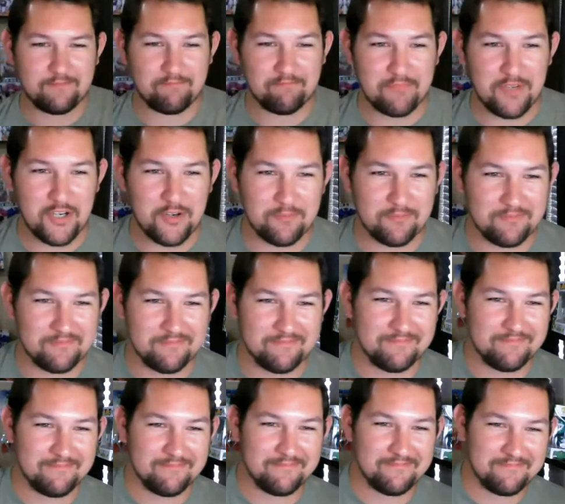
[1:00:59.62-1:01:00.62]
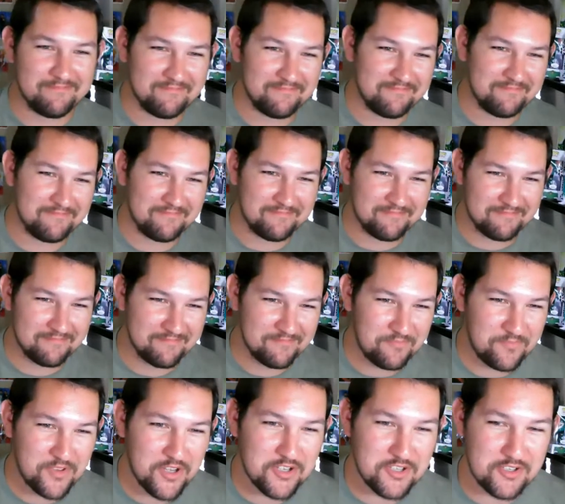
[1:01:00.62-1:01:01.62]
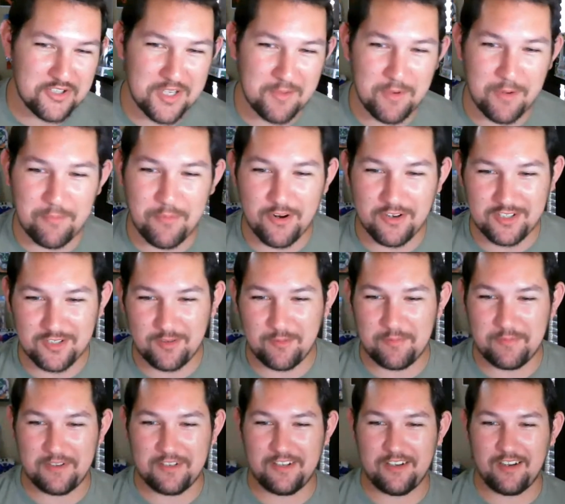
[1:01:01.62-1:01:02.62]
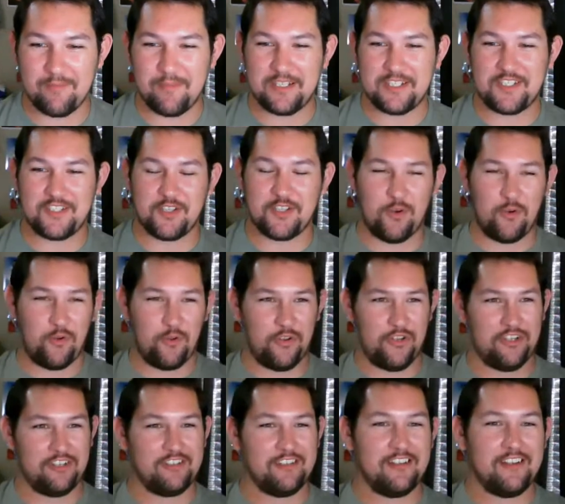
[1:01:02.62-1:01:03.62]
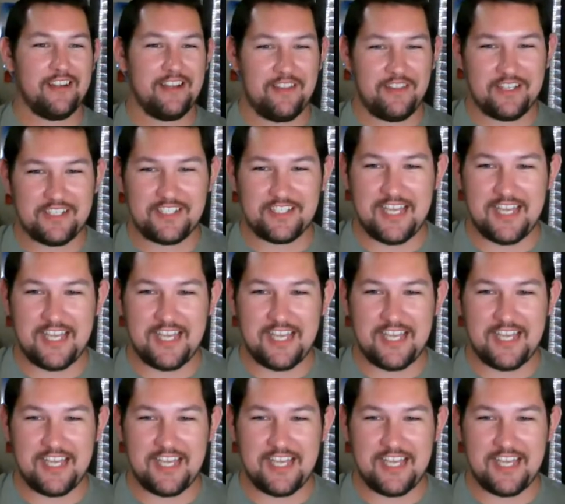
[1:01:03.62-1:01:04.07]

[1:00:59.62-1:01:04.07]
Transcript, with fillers: Boom. Those are some of the books going to be sold this